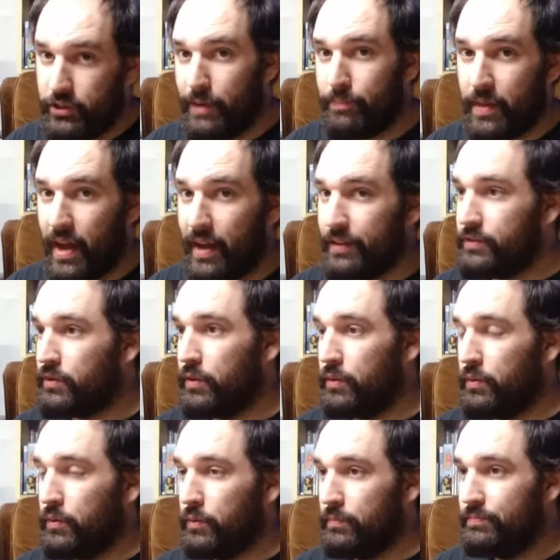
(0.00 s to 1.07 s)
to ship that.
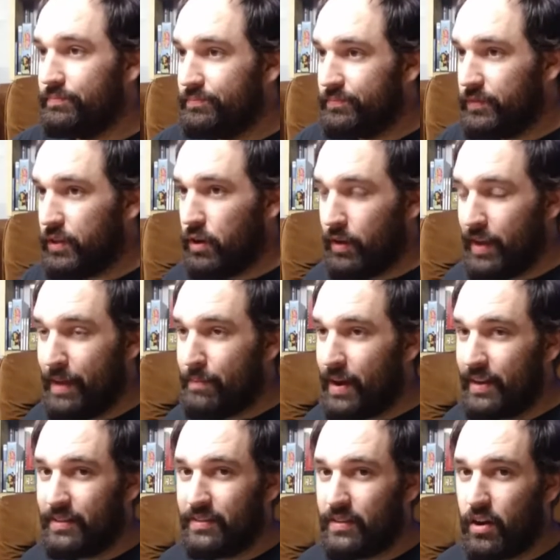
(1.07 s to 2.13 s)
So, it
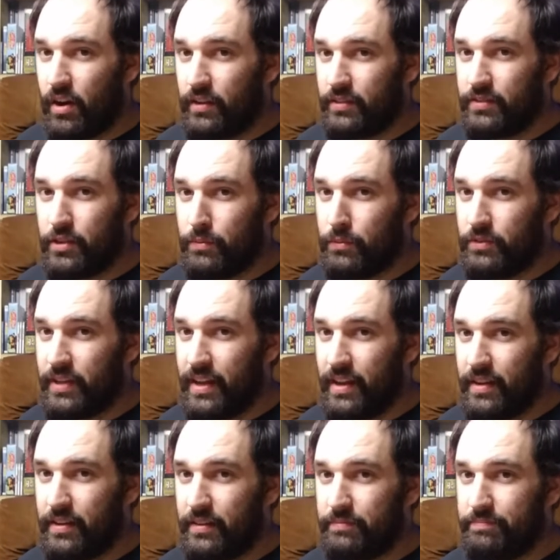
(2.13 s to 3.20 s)
might cost
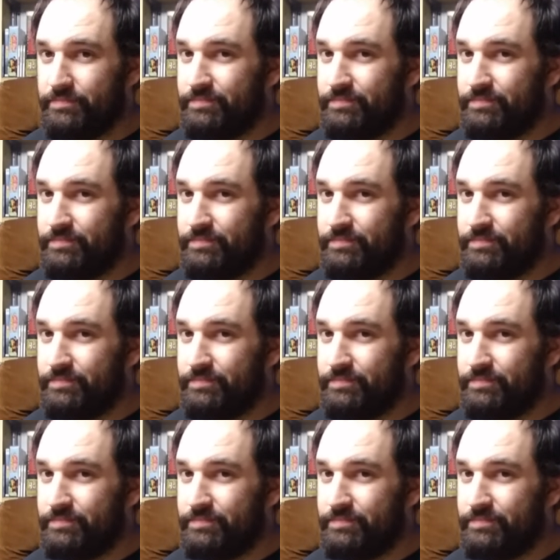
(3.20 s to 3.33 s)
Thermaltake,